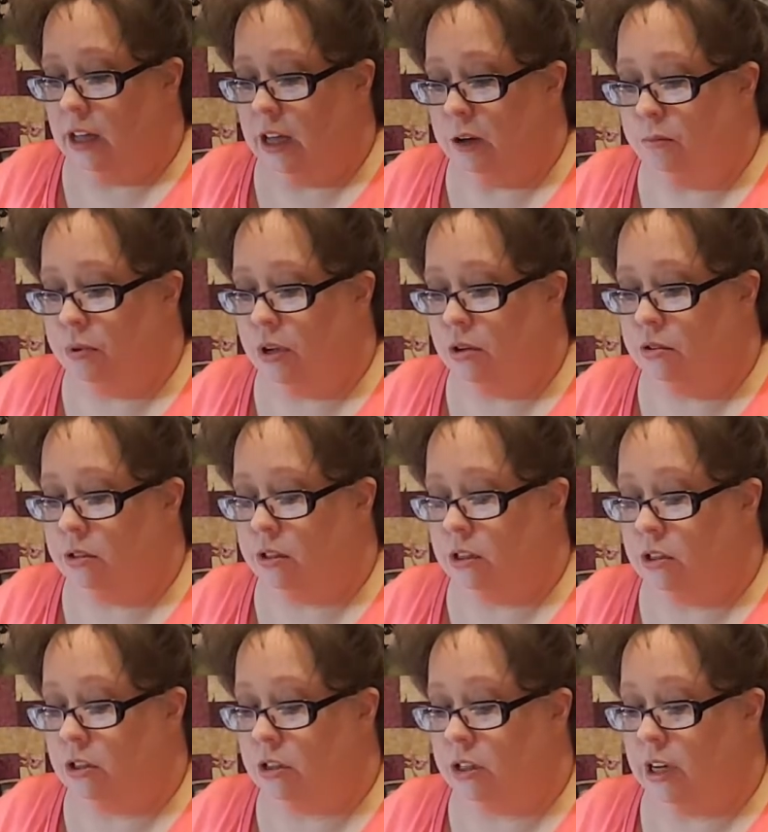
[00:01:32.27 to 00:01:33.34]
a
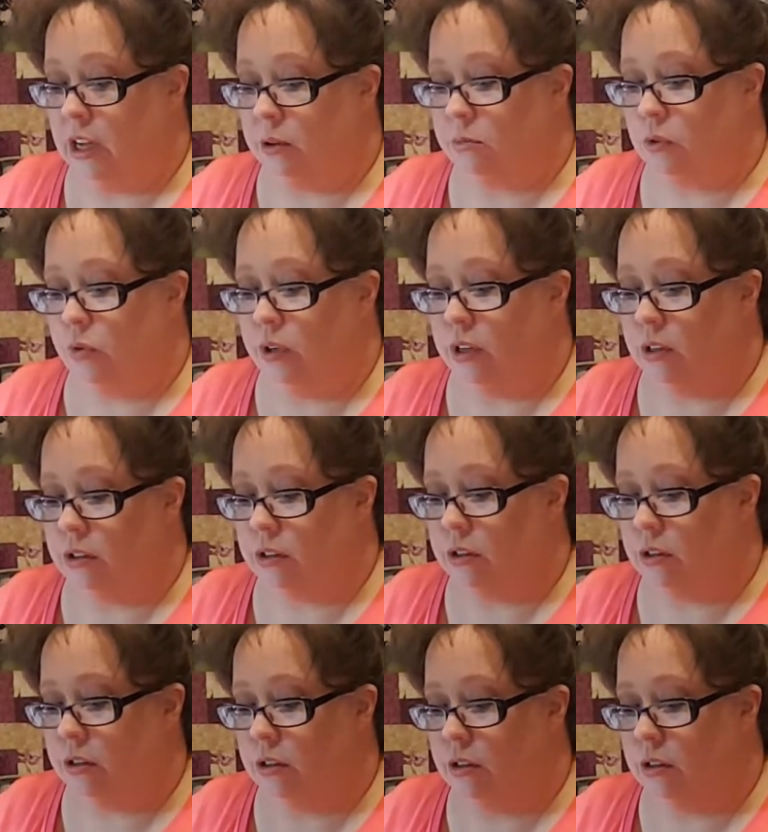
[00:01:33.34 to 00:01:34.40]
postage stamp quilt
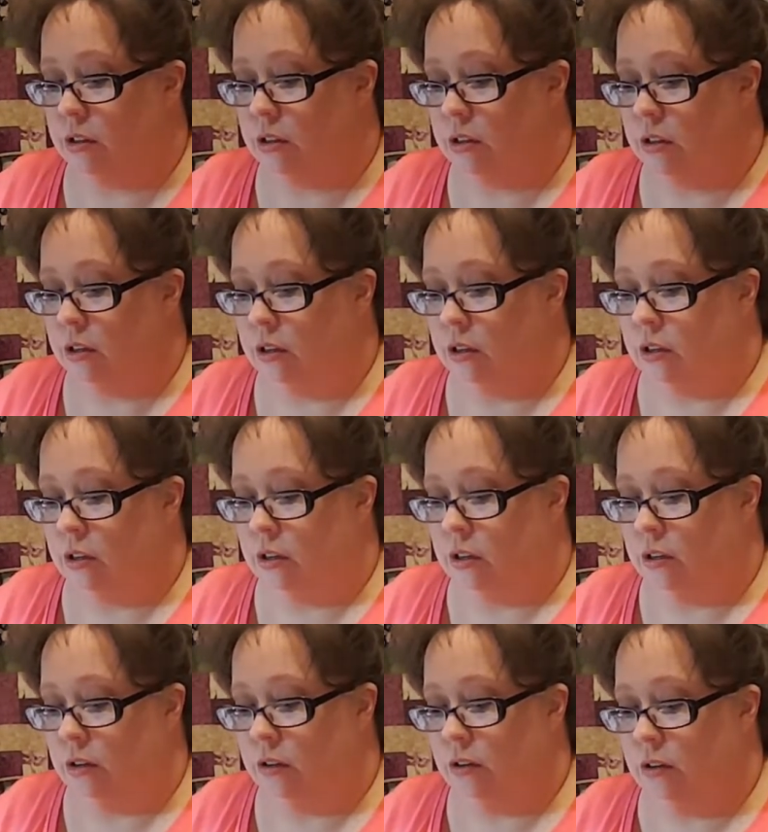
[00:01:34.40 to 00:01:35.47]

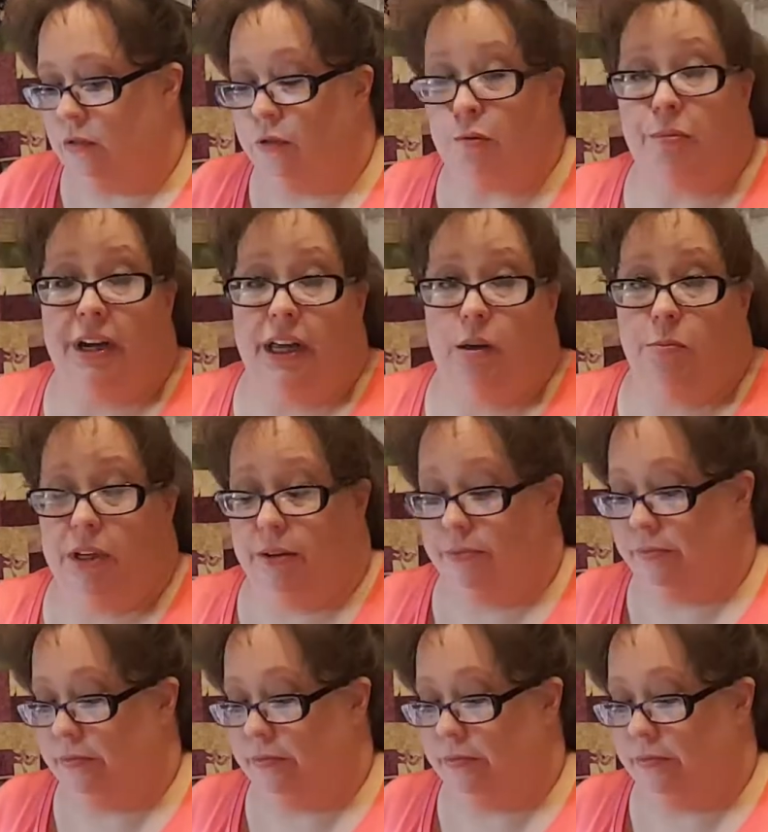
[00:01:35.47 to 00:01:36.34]
for my hubby.